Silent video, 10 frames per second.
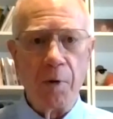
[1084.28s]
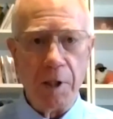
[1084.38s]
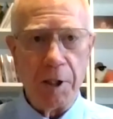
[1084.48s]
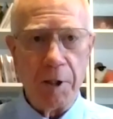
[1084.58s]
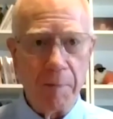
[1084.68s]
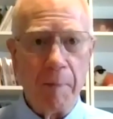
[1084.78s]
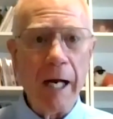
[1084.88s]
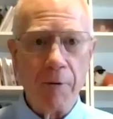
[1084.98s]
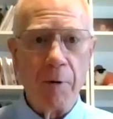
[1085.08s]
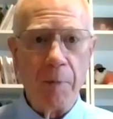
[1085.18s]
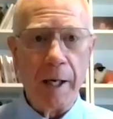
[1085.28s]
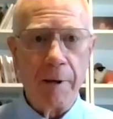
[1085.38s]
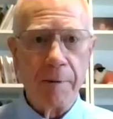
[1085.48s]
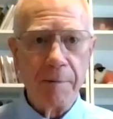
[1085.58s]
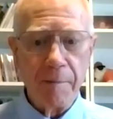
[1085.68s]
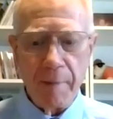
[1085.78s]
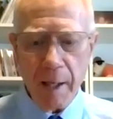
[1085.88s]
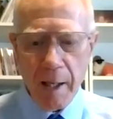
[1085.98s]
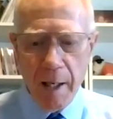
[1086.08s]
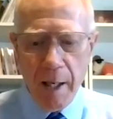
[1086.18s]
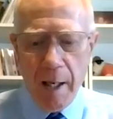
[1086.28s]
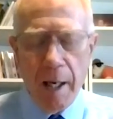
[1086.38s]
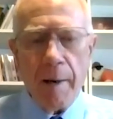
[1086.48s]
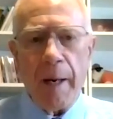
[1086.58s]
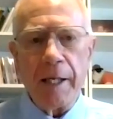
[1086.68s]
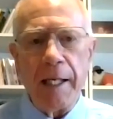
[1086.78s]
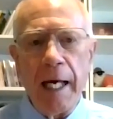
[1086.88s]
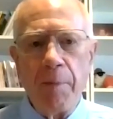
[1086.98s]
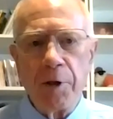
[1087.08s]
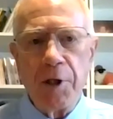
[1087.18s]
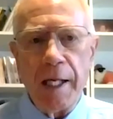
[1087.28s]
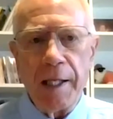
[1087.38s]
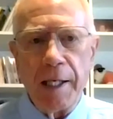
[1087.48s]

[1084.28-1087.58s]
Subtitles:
which is my group there, about 10%,